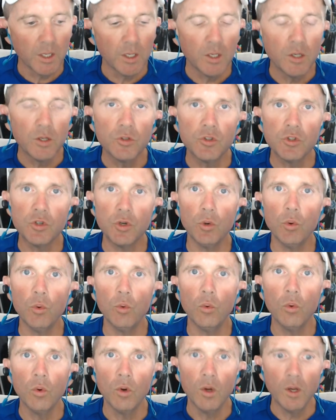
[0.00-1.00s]

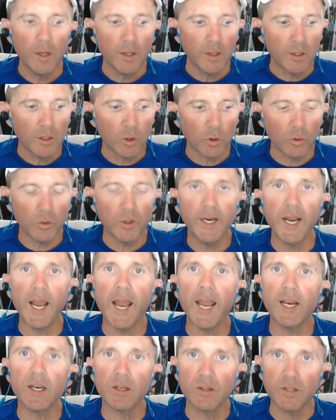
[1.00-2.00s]
to
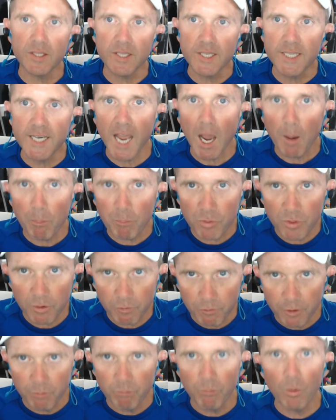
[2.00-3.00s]
create the depth of
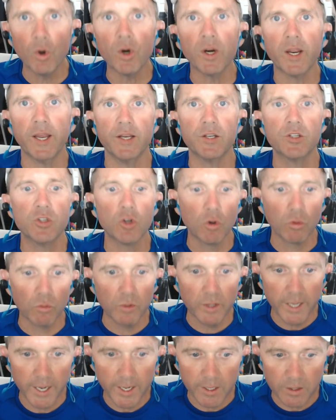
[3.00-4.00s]
the market, to
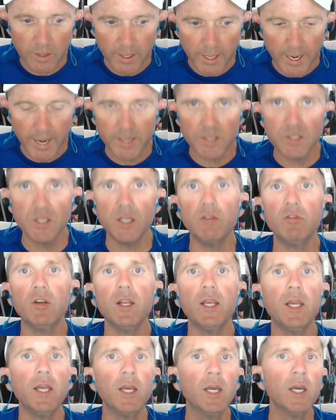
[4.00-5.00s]
create the
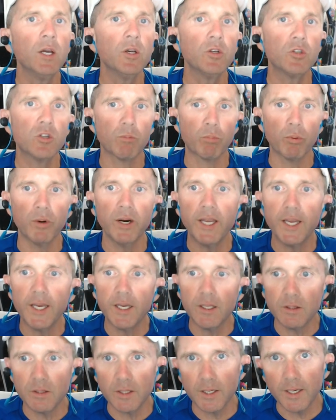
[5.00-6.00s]
activity, to bring
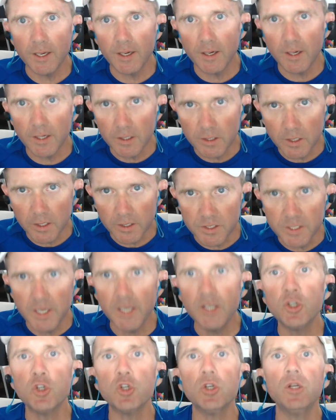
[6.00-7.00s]
in the
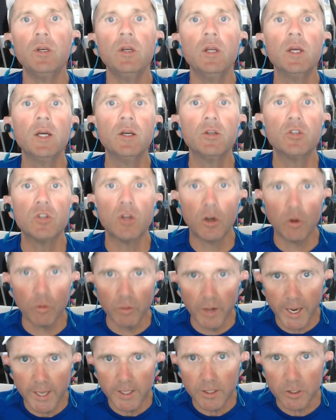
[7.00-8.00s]
attention, to
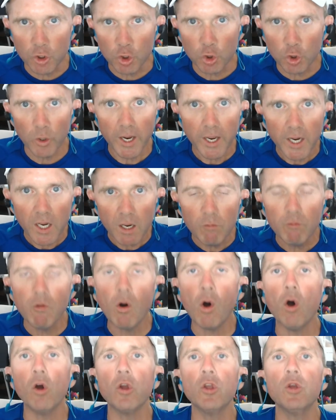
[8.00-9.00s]
create the trading
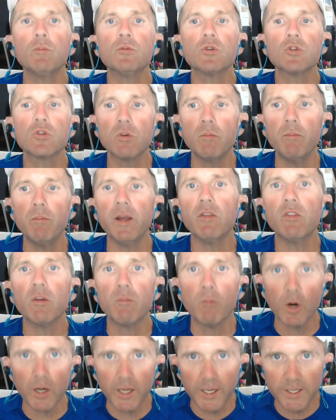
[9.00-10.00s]
volumes, to make the
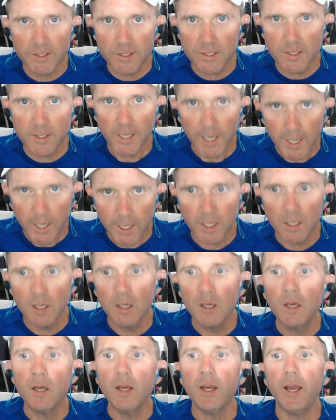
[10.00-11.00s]
markets thick,
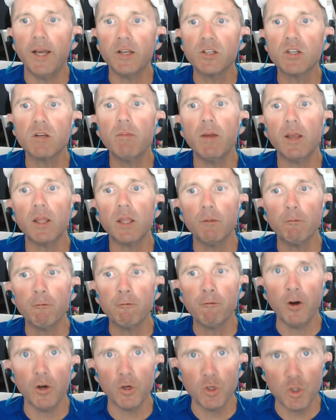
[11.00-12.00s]
and to make them
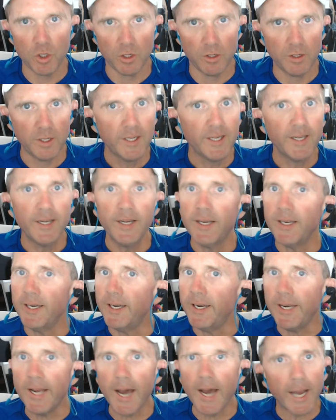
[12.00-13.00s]
function.
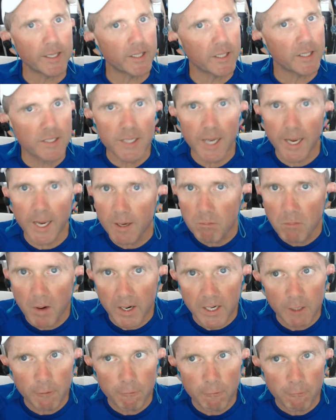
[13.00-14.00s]
Not to take
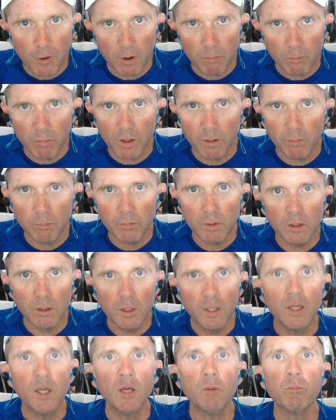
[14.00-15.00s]
money from them,
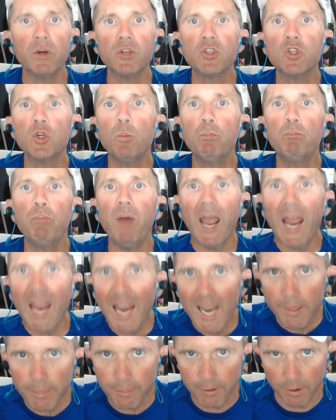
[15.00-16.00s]
but to
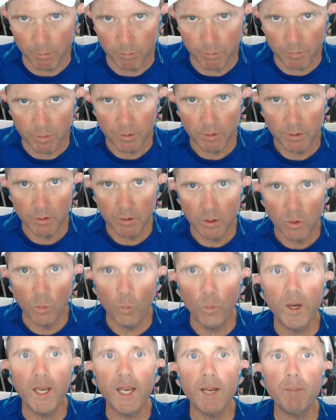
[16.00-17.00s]
pay them.
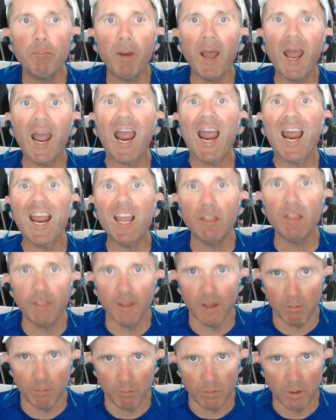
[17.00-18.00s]
We pay
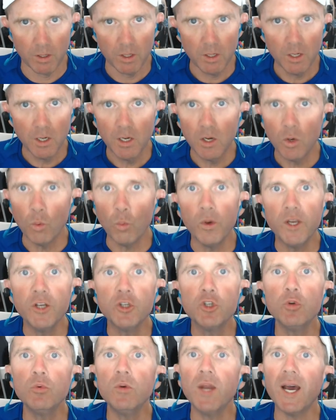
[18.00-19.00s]
them. We
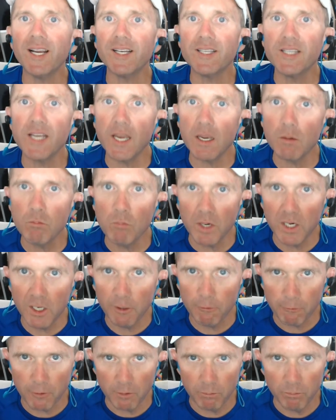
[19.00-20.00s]
do not take money
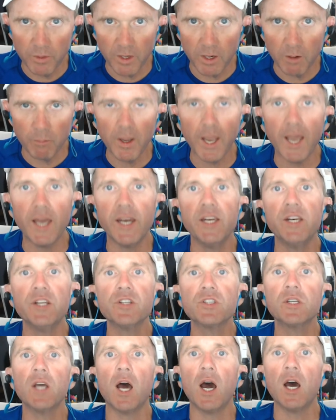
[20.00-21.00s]
from them, and it is
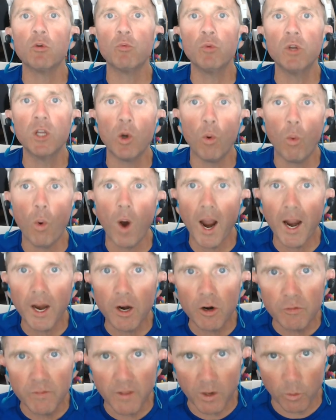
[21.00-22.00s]
not
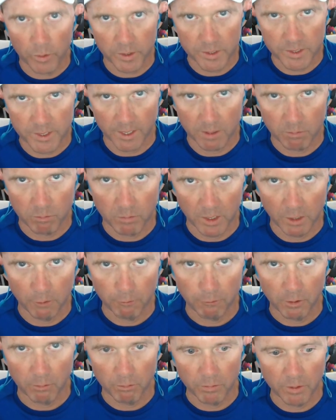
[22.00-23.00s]
required that we take money
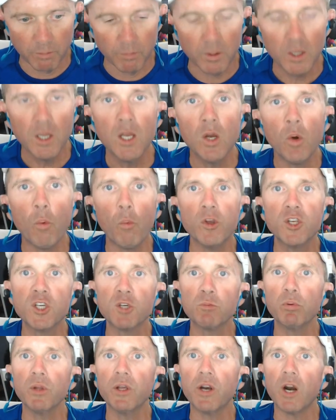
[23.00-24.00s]
from them. We
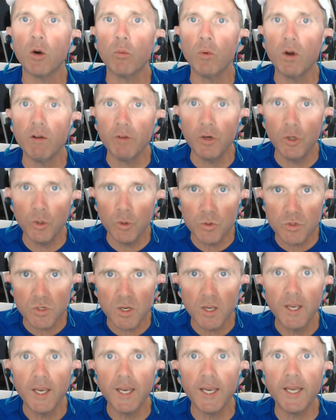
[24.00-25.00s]
split our revenues
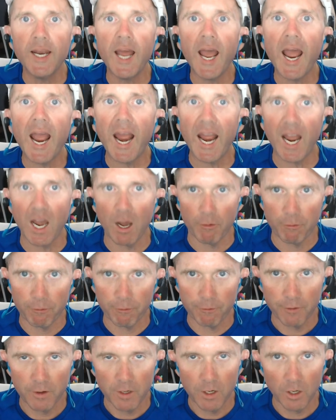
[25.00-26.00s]
in half,
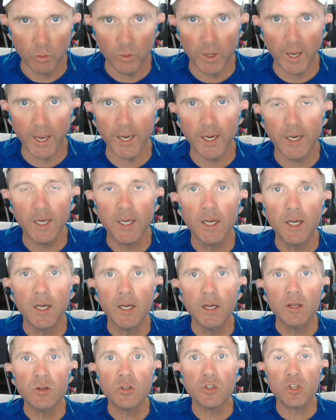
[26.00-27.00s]
okay?
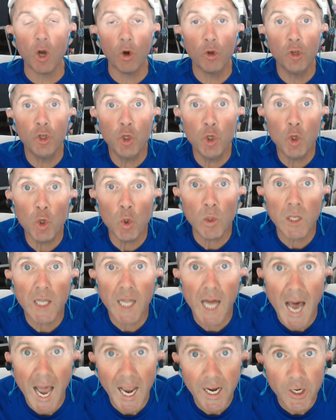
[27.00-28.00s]
So you
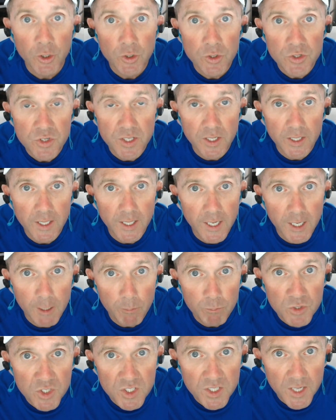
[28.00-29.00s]
liars that keep
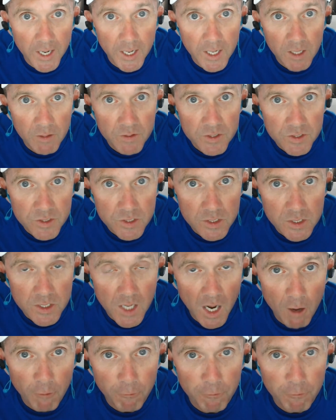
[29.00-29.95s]
saying this stuff,